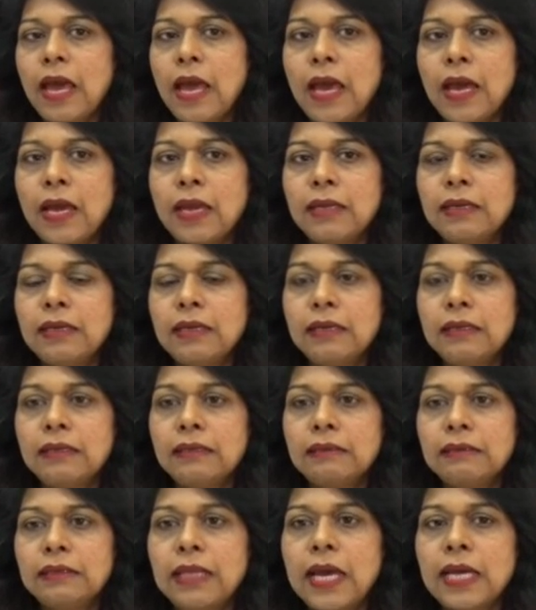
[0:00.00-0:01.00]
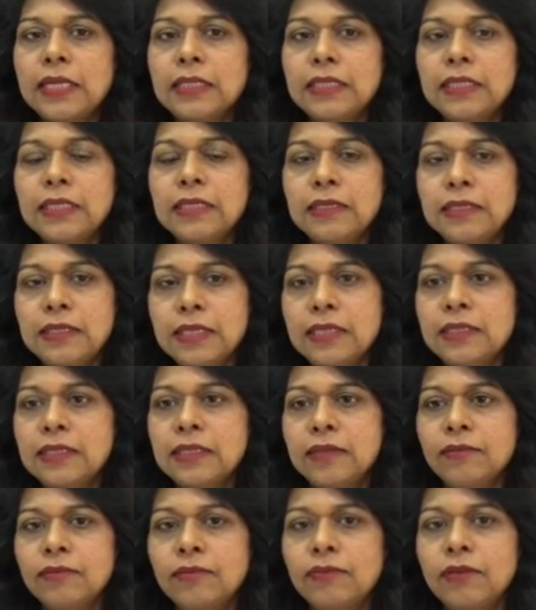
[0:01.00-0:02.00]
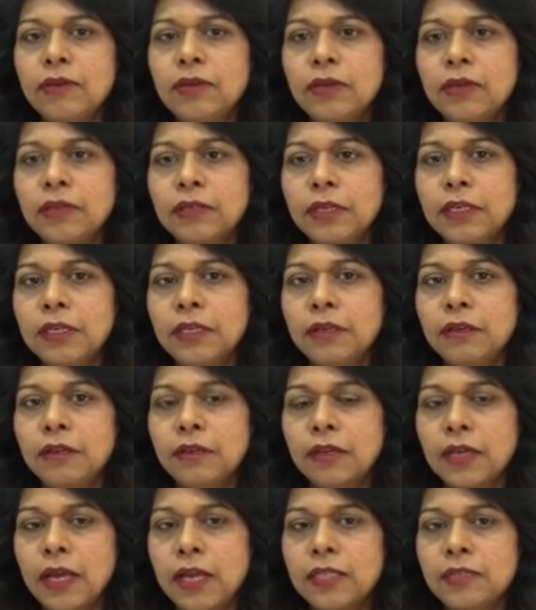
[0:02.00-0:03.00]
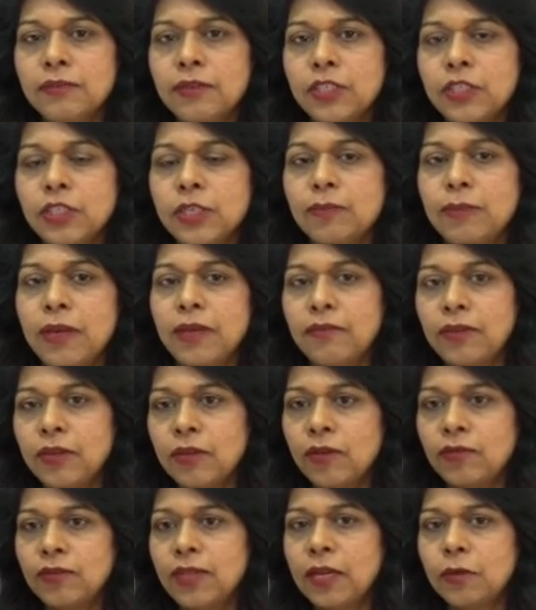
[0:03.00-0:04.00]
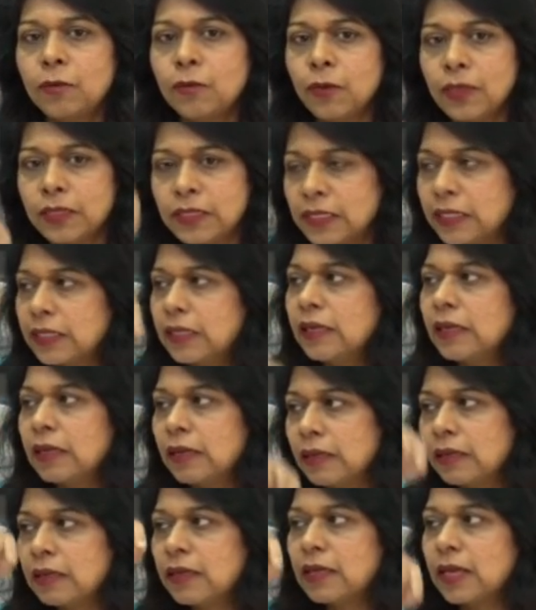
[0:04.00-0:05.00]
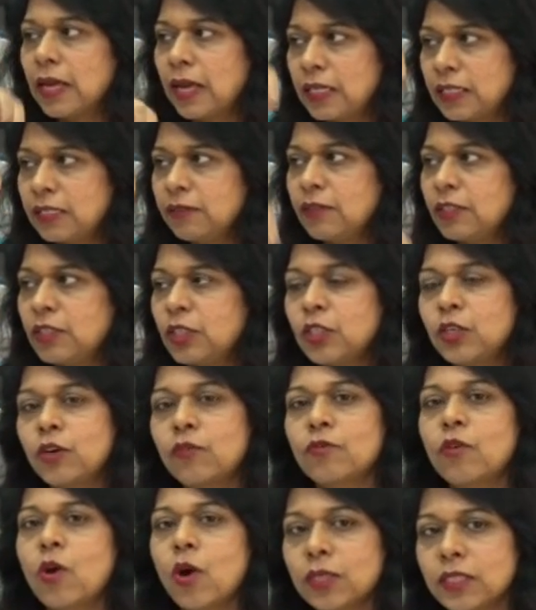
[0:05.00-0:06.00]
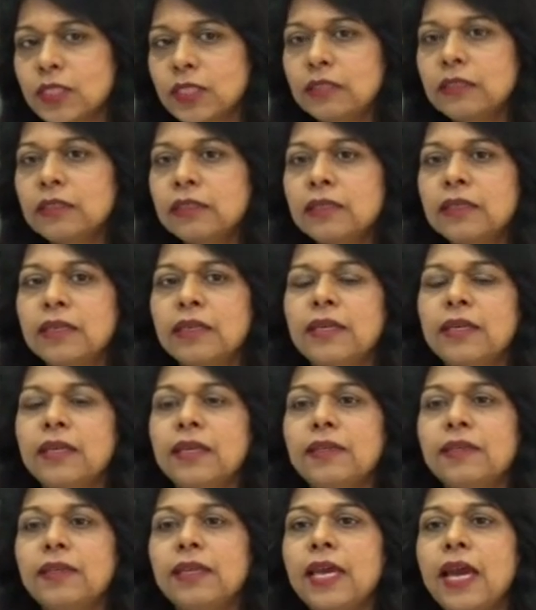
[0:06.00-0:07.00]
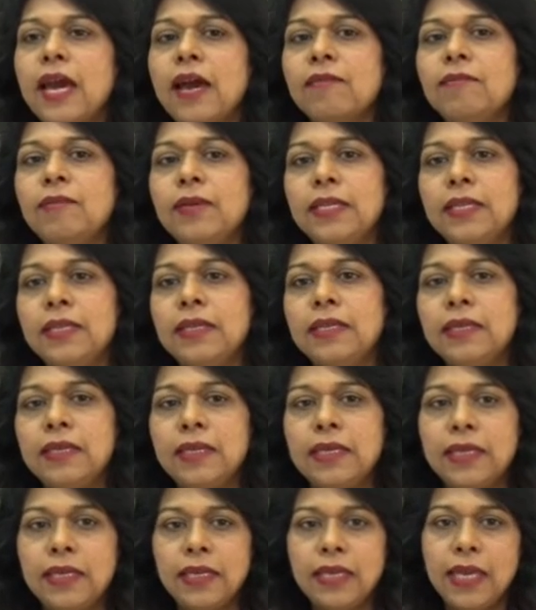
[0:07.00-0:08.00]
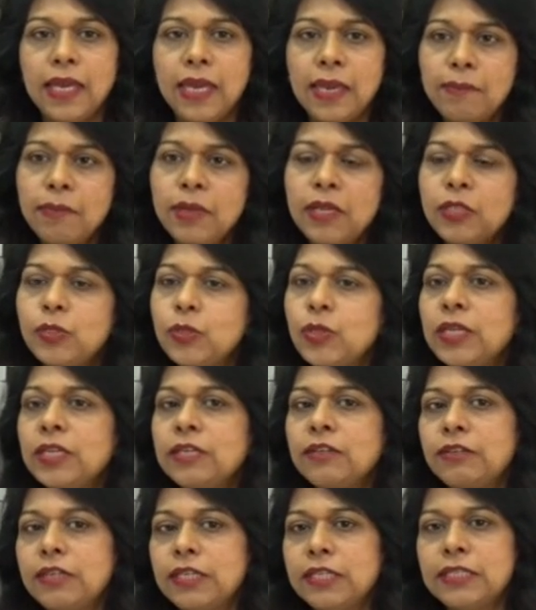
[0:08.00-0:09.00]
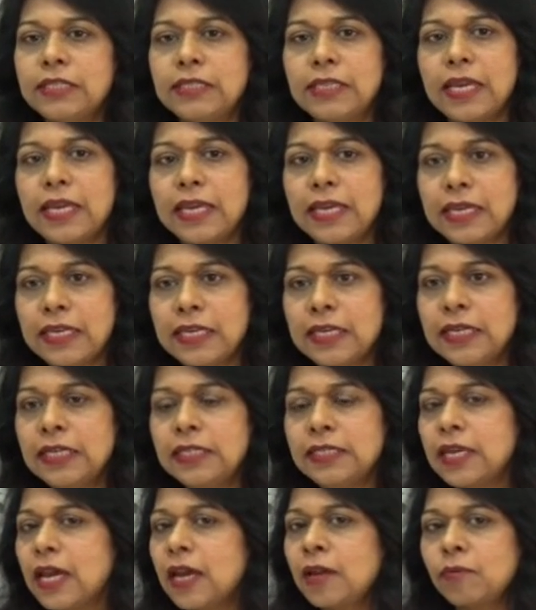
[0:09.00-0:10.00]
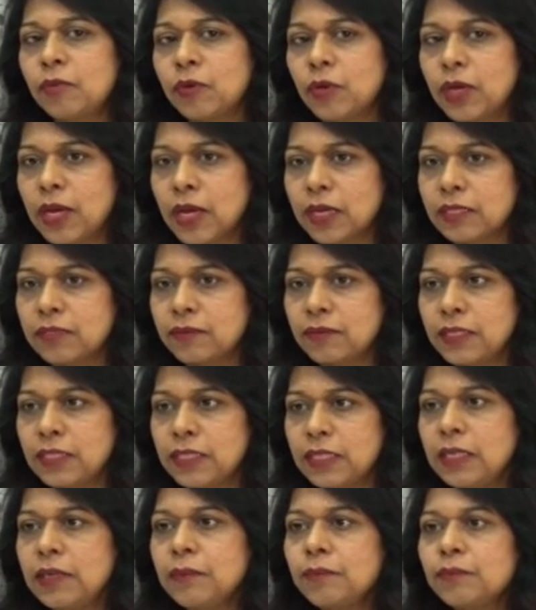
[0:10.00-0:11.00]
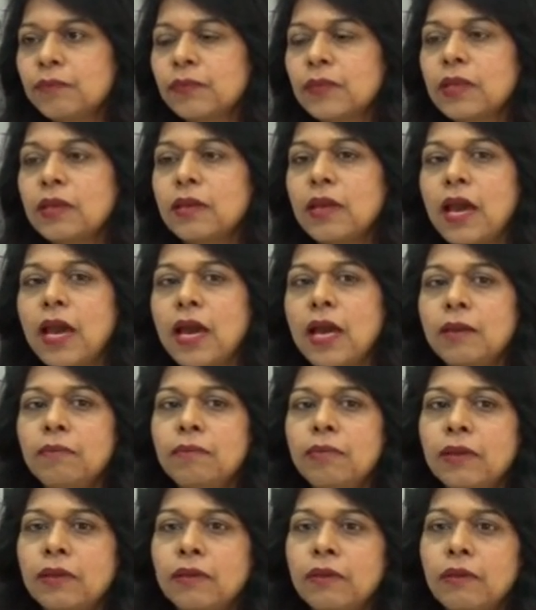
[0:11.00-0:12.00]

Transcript: and that intensive cultivation, by way of that vertical cultivation of cotton, they have been able to increase their yield and productivity, and